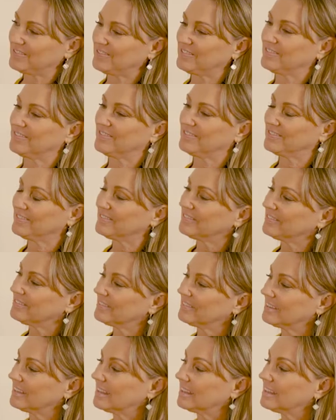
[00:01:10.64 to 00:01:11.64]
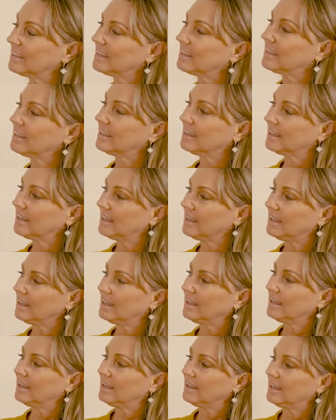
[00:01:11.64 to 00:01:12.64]

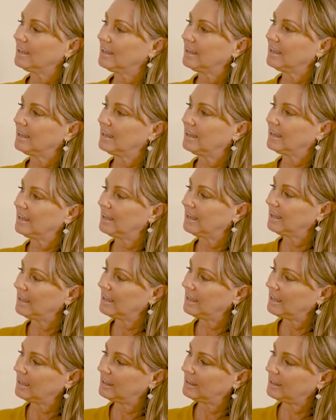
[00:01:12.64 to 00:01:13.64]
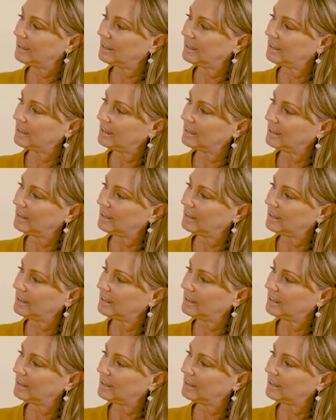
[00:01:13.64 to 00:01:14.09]
(not speaking)